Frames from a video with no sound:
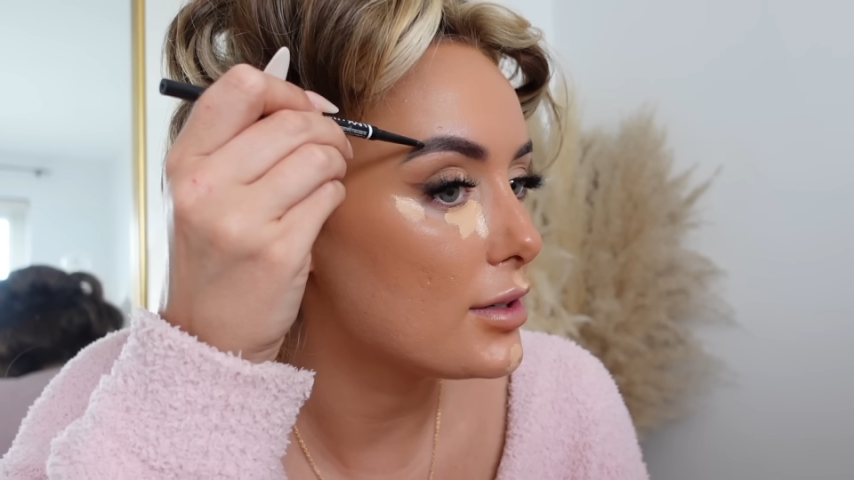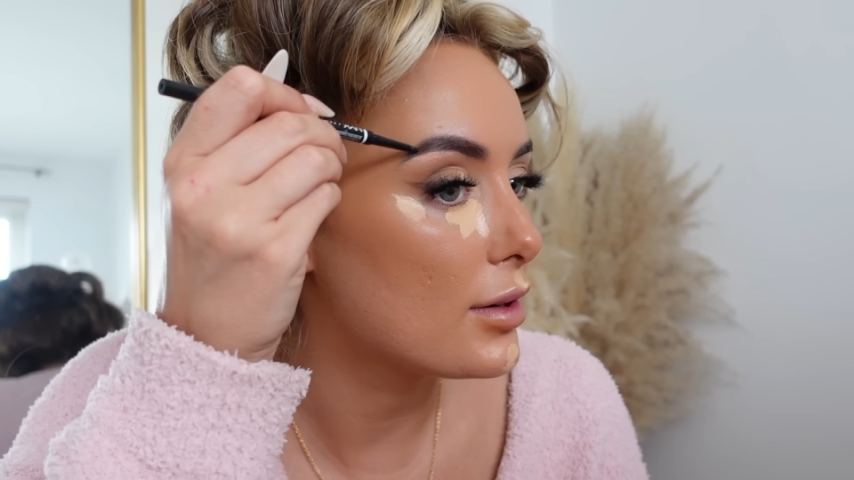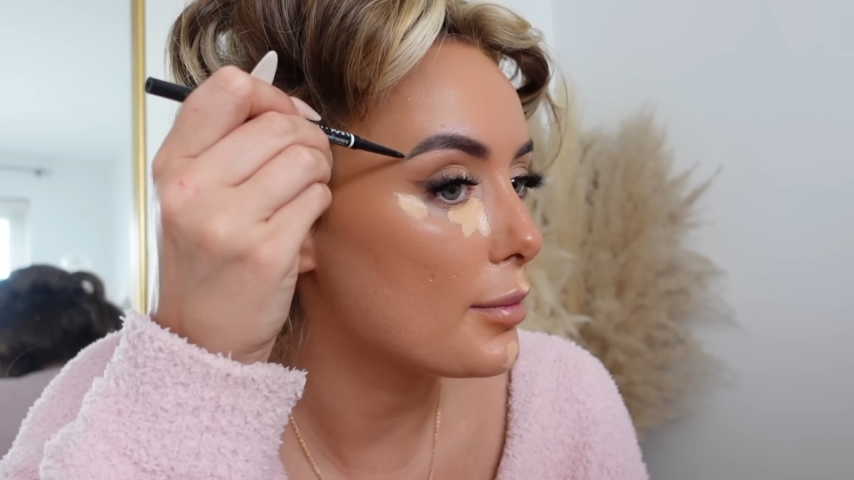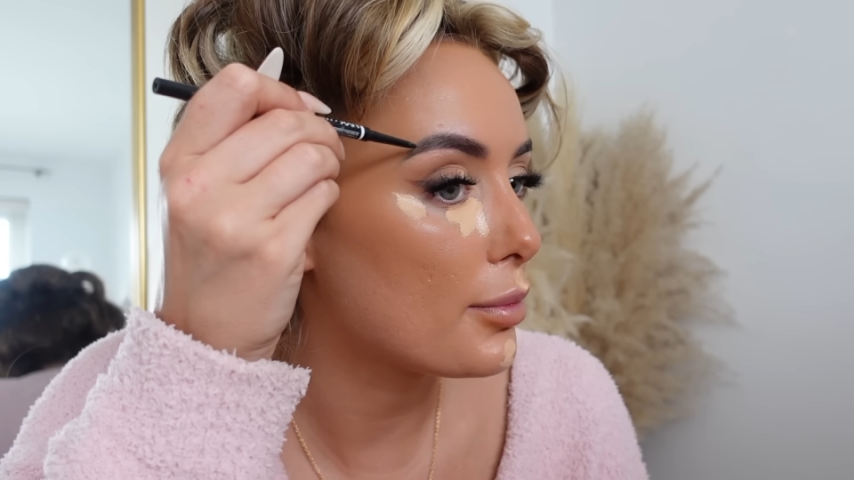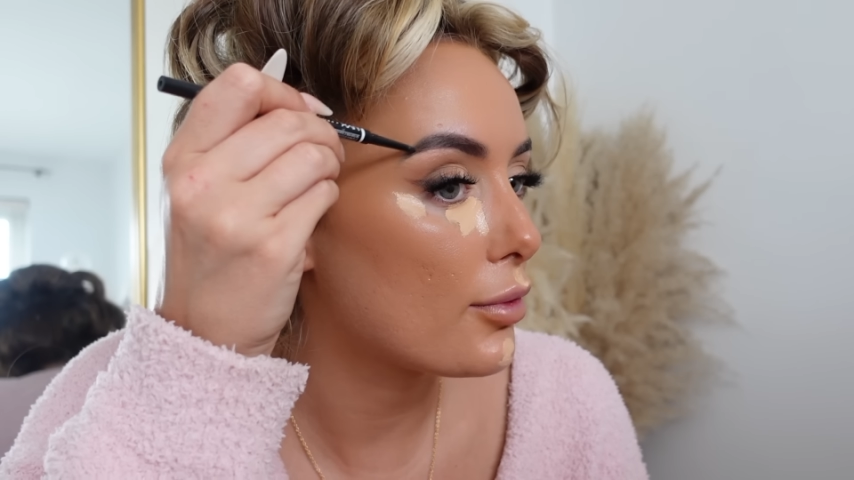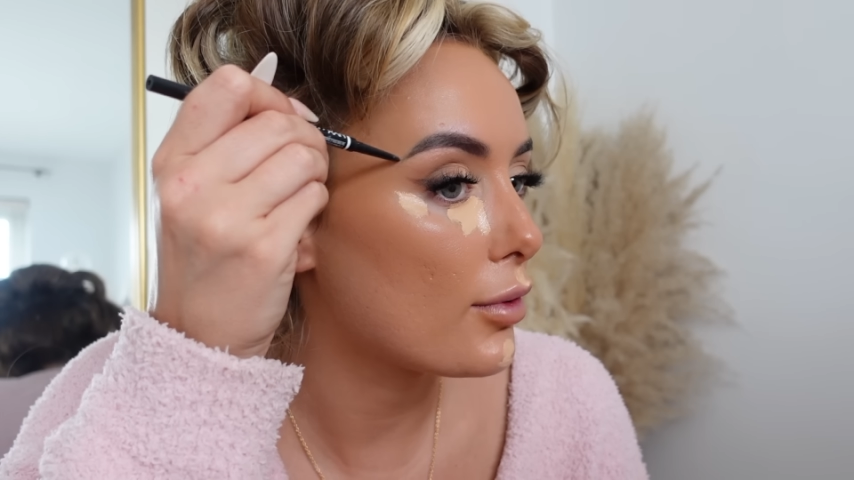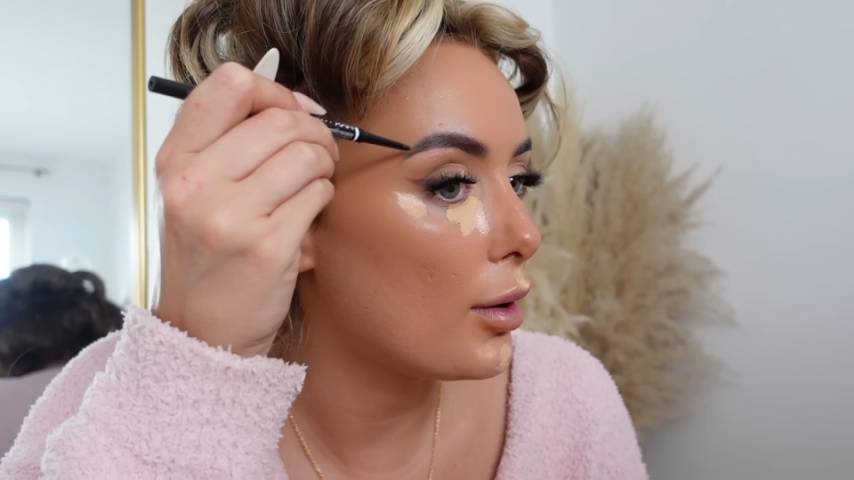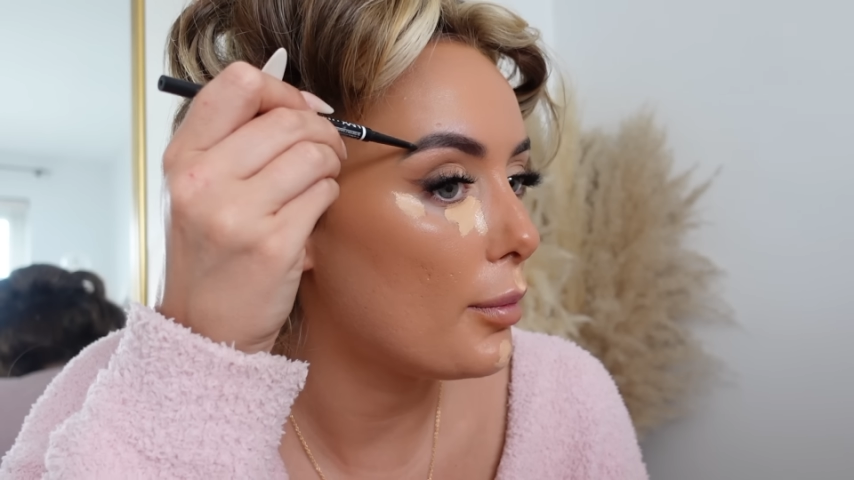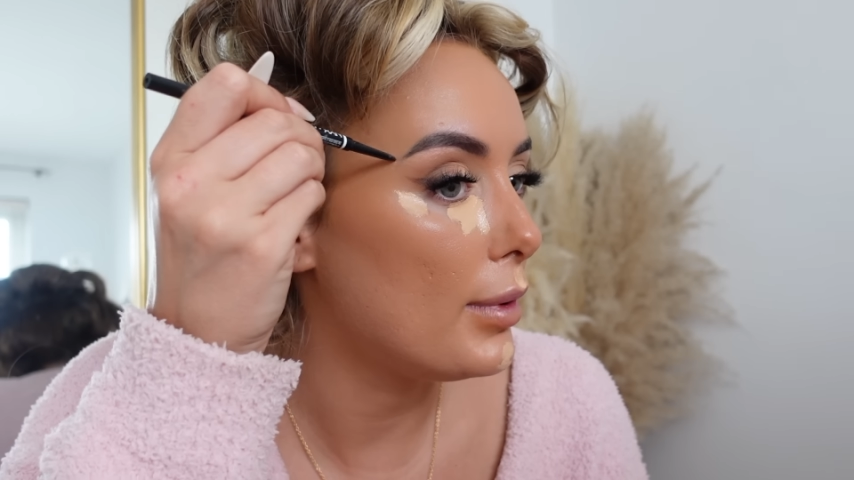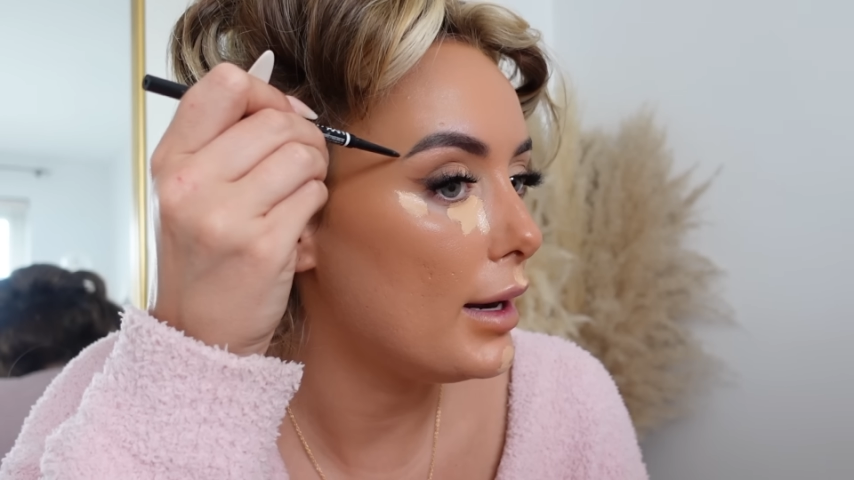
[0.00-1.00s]
do it
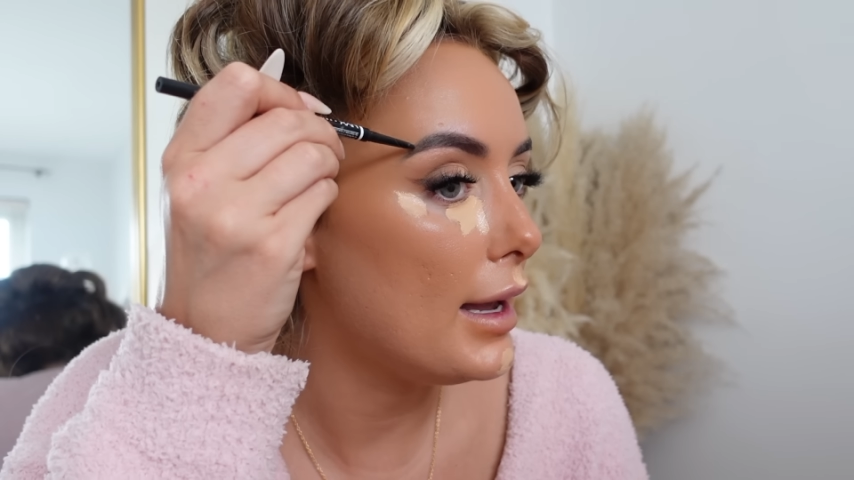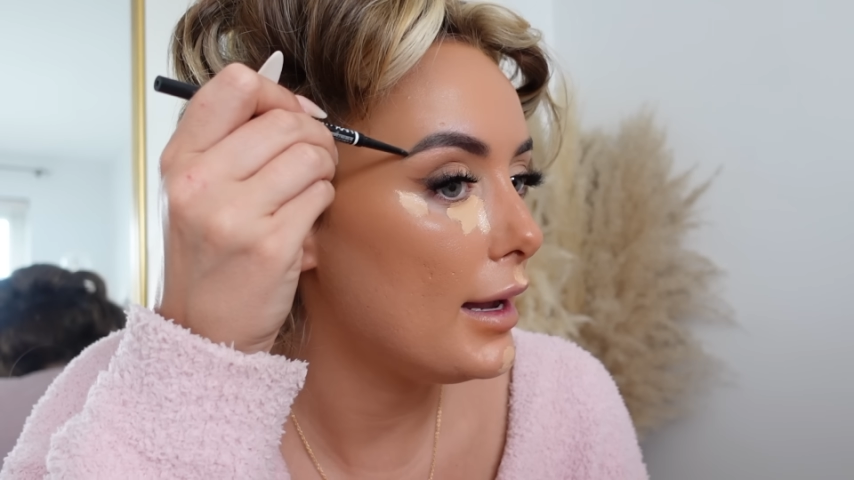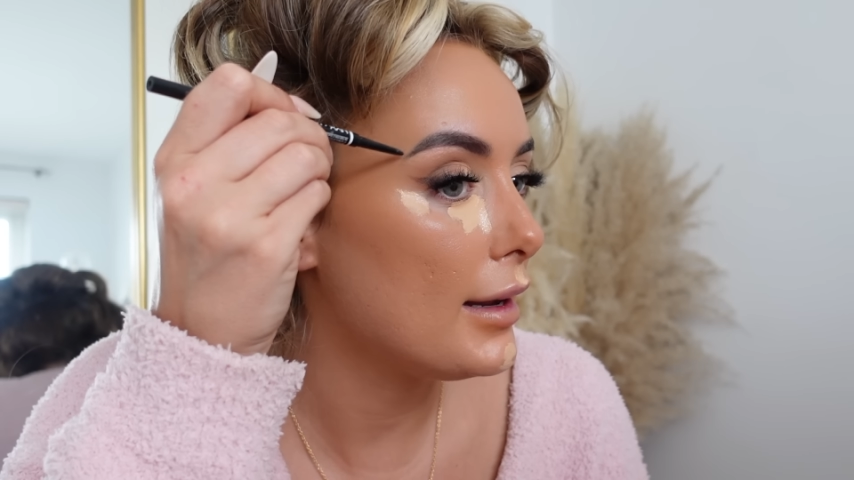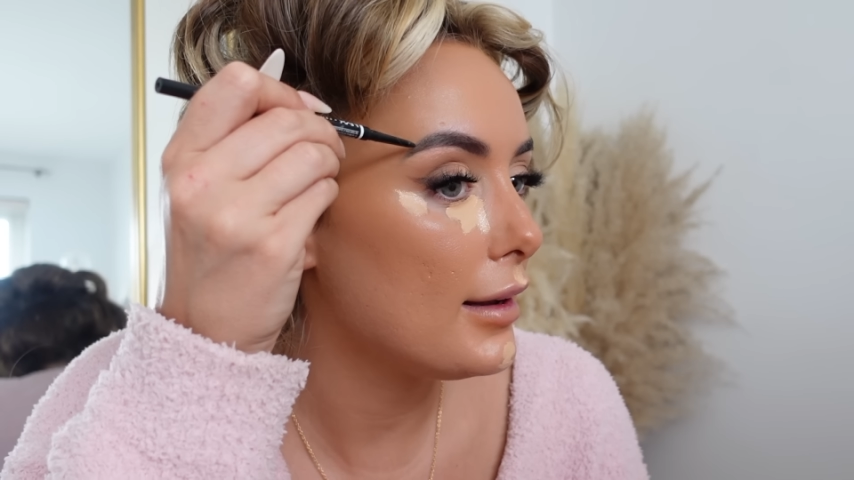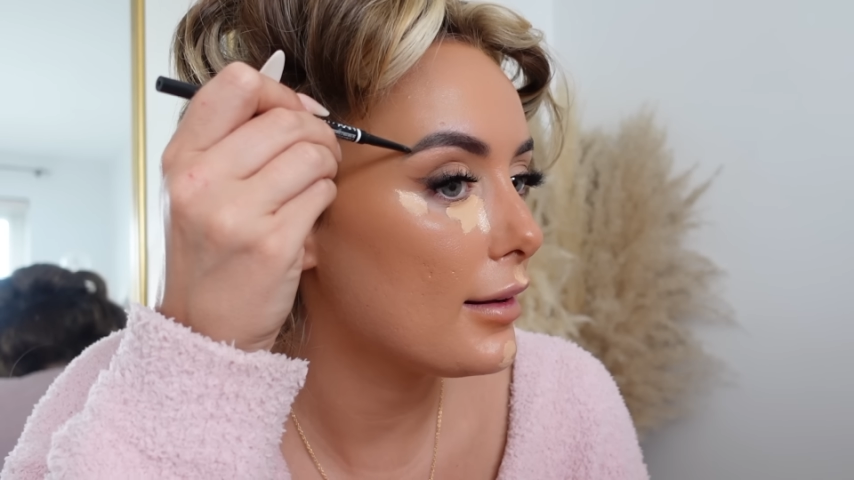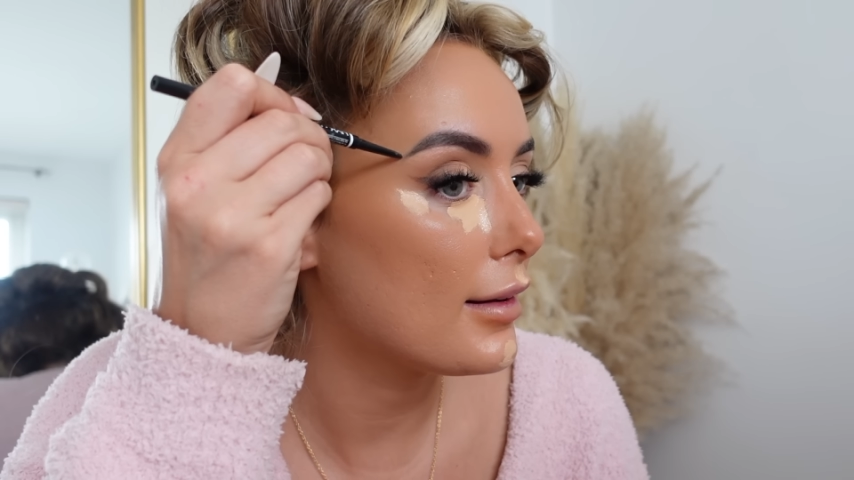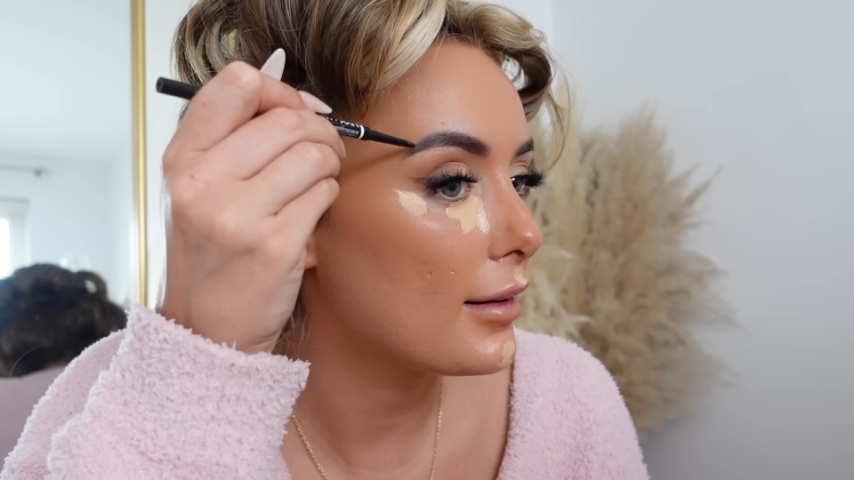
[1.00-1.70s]
properly